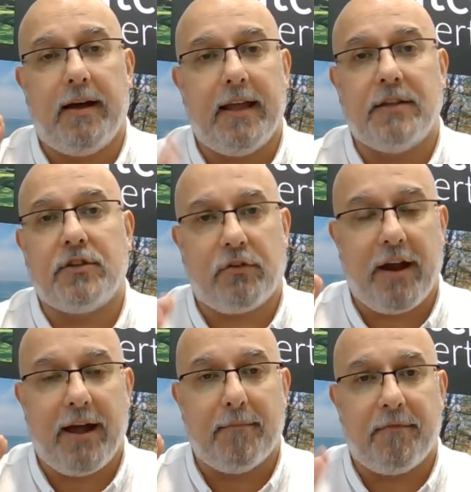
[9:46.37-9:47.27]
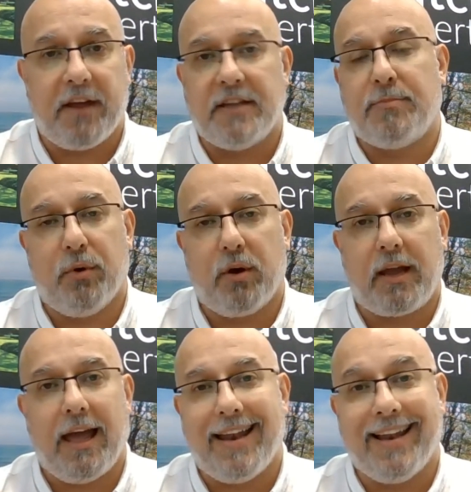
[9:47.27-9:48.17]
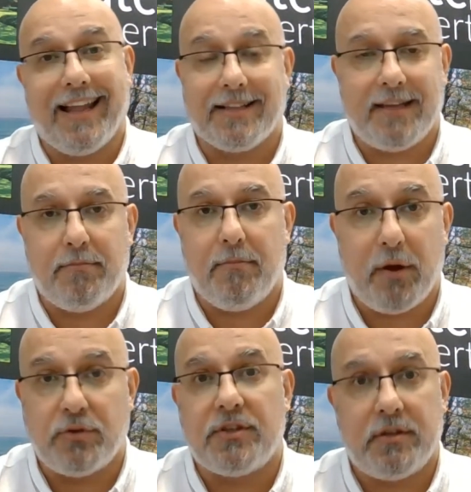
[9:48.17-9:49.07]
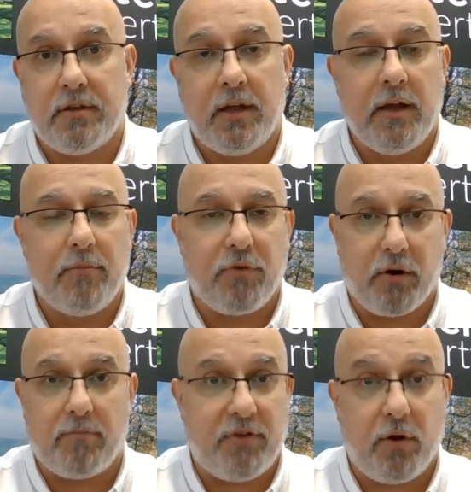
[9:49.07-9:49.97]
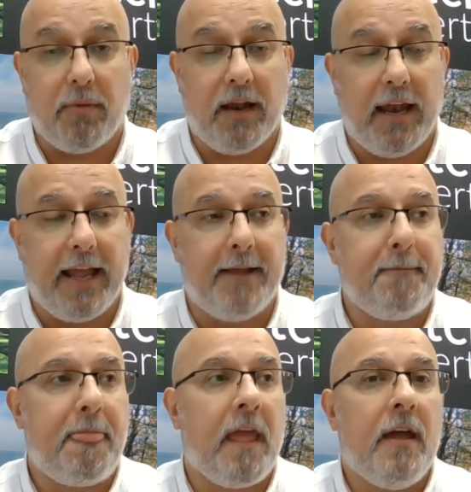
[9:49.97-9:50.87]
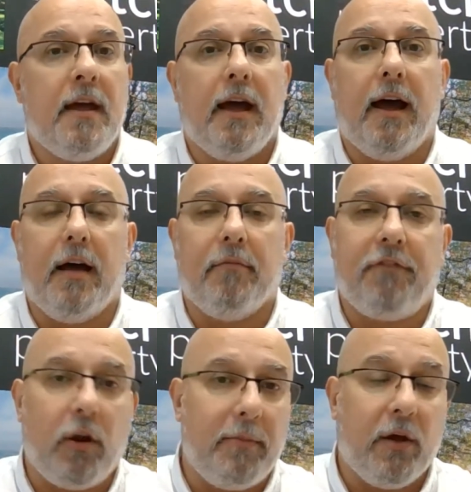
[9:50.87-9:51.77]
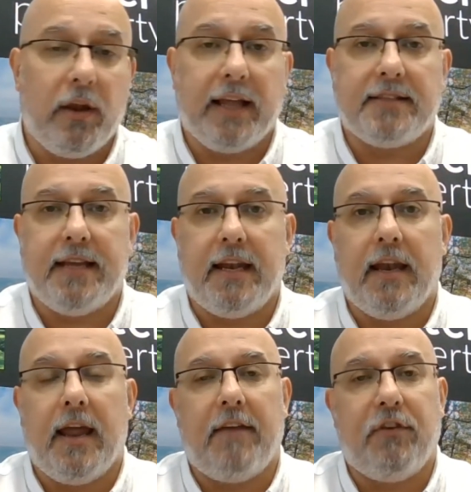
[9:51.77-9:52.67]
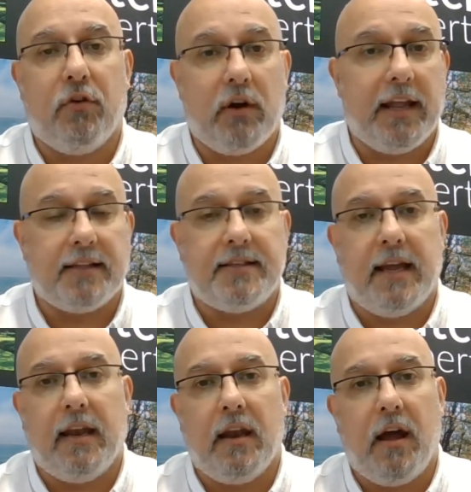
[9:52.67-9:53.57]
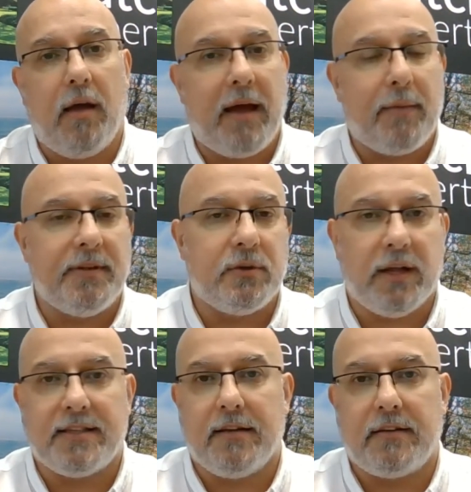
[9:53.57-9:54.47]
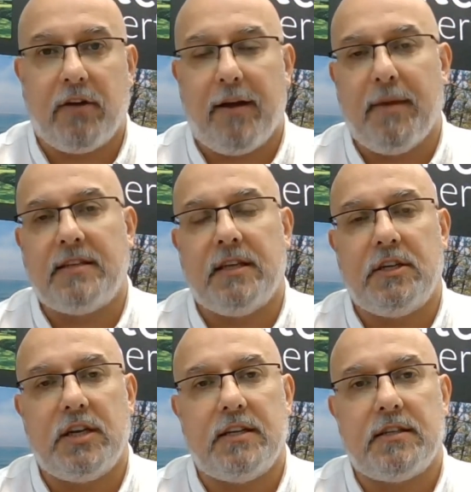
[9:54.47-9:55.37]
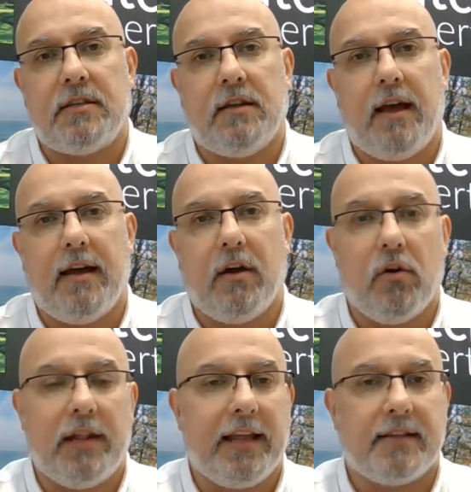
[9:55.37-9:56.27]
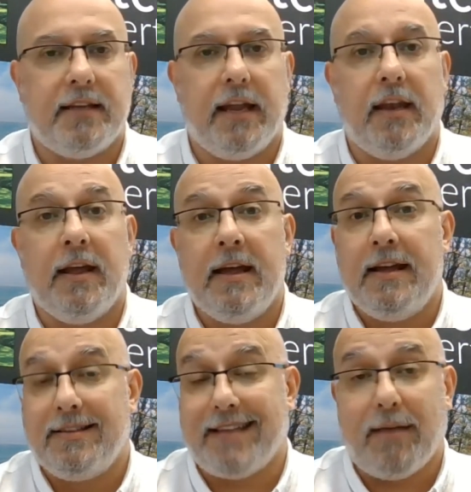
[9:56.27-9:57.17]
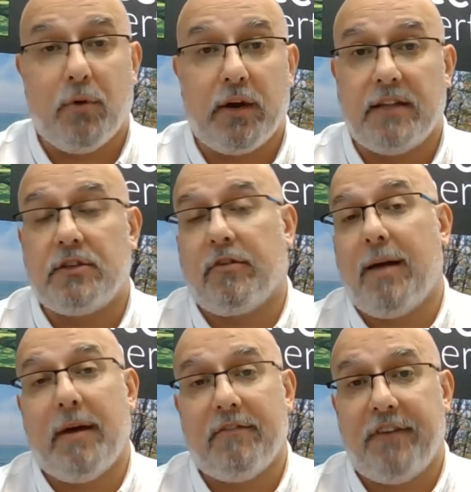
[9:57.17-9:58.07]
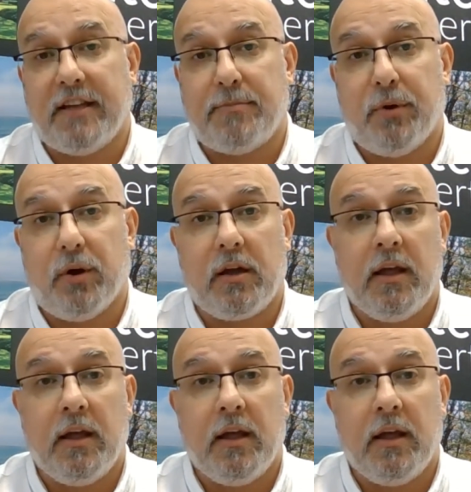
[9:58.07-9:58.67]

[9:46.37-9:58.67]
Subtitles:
Instagram, Facebook, and LinkedIn most predominantly. Follow me on LinkedIn. If you're on LinkedIn, I'm happy to answer direct messages on LinkedIn. Same on Instagram and Facebook.